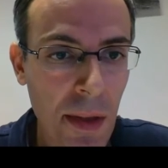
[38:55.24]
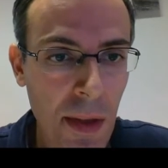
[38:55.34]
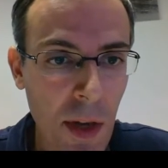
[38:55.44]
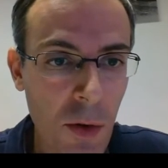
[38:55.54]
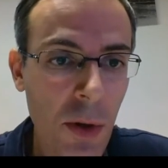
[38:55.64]

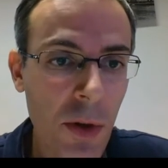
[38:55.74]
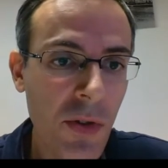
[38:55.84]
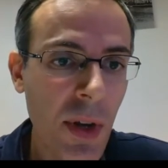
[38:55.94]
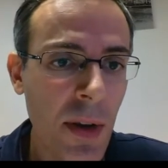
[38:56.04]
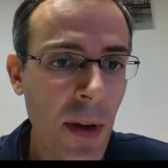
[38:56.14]
a nuclear
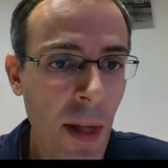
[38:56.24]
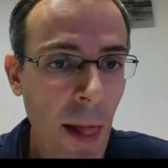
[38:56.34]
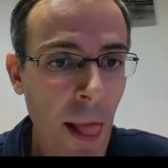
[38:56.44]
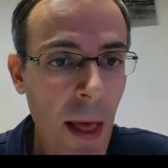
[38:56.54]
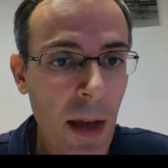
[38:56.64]
stain,
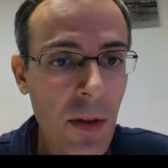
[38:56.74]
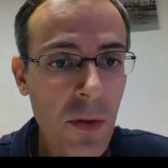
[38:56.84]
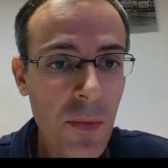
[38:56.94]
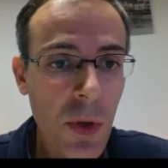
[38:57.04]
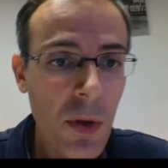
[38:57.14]
and
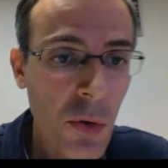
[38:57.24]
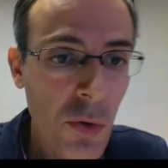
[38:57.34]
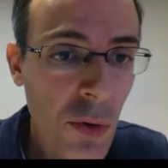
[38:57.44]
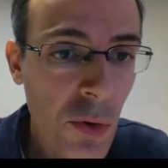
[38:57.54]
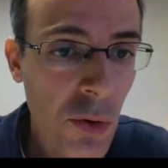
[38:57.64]

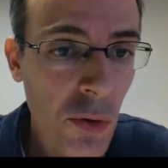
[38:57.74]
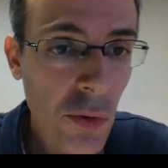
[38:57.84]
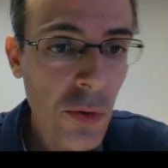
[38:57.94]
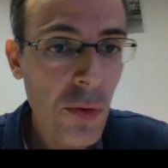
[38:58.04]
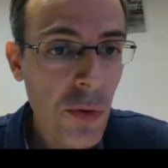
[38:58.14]

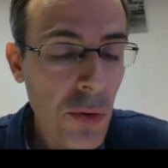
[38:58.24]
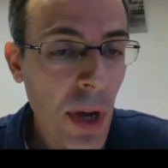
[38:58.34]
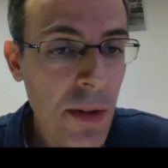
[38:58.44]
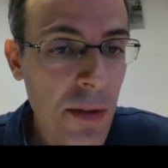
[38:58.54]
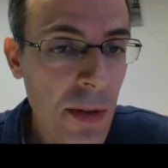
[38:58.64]
to
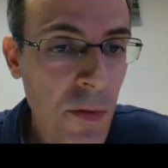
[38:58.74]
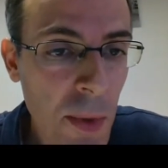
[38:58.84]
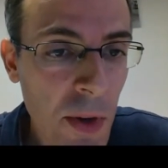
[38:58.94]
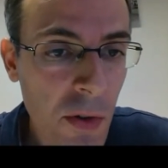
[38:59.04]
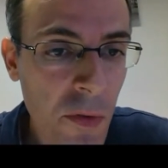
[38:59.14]
get
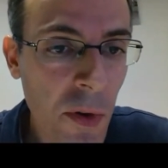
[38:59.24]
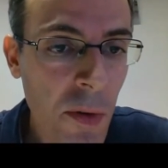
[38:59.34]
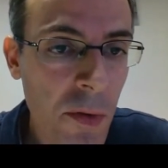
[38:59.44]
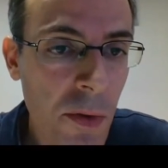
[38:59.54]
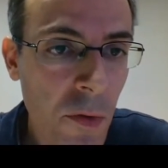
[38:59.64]
information
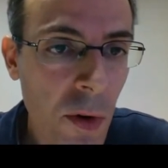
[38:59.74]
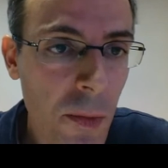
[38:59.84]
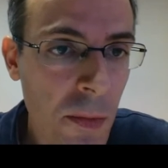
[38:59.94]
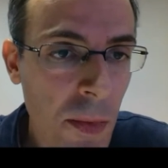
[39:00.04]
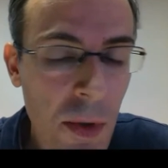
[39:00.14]

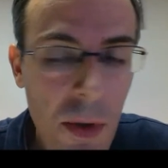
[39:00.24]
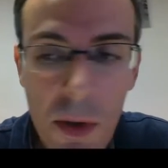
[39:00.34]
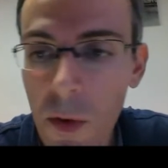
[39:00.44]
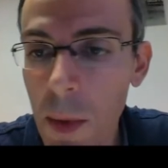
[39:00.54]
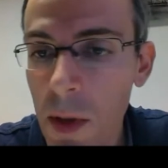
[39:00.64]

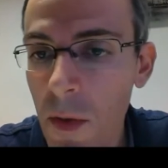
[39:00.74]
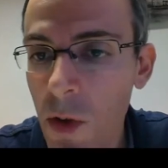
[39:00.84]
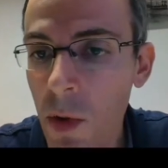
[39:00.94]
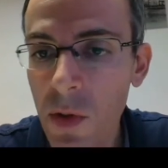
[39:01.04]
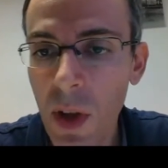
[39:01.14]
from
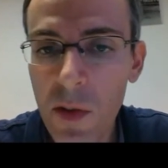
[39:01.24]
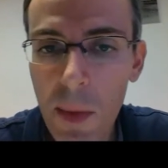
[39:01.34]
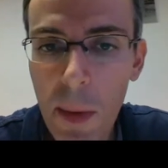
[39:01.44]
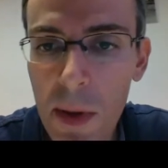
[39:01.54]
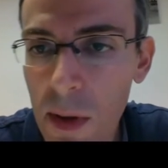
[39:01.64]
individual cells,
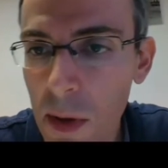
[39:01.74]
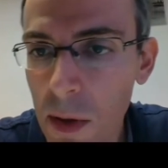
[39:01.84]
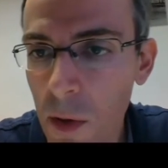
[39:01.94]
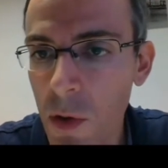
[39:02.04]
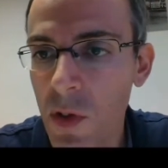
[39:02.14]
maybe
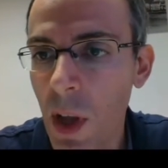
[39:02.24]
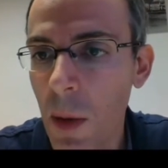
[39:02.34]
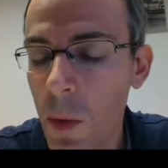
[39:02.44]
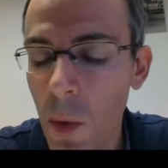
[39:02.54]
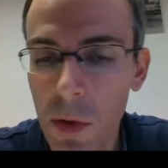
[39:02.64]
the first step
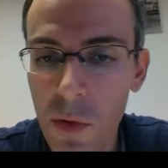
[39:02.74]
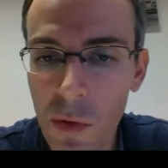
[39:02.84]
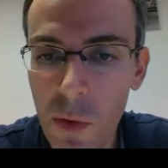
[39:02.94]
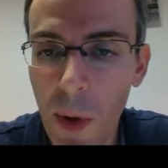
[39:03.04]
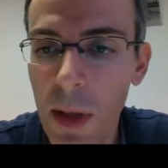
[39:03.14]
we want
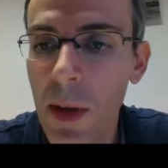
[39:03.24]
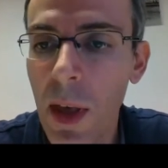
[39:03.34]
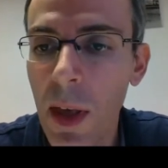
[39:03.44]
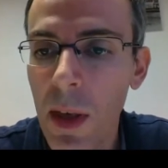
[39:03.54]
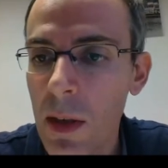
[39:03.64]
to add
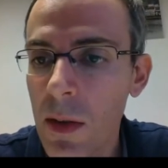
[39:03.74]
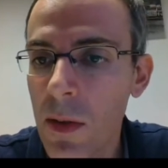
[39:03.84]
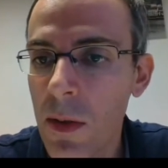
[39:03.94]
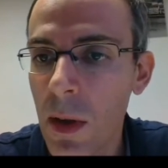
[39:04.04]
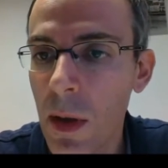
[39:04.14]

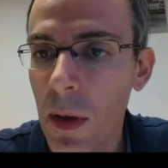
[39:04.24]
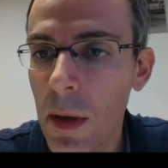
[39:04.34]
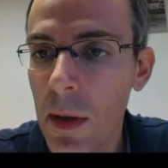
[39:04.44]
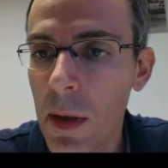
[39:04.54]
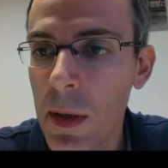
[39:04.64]
is a